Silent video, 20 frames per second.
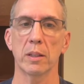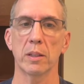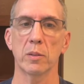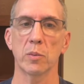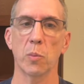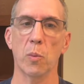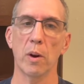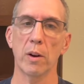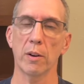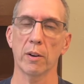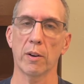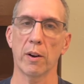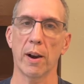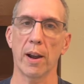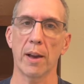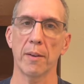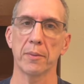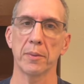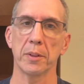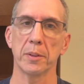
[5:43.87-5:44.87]
is
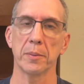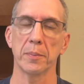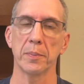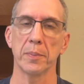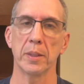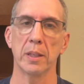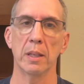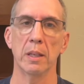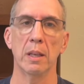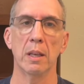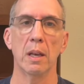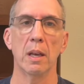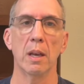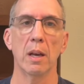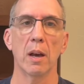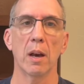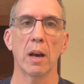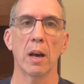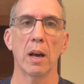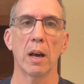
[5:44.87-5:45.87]
watercraft.
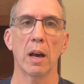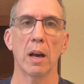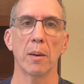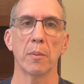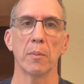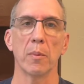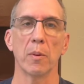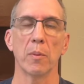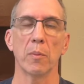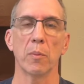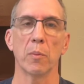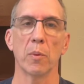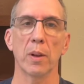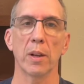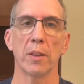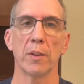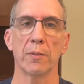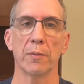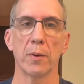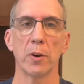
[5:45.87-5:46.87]
One
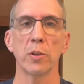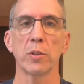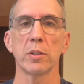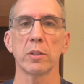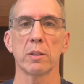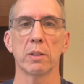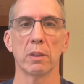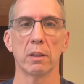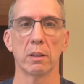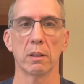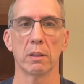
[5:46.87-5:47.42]
of the first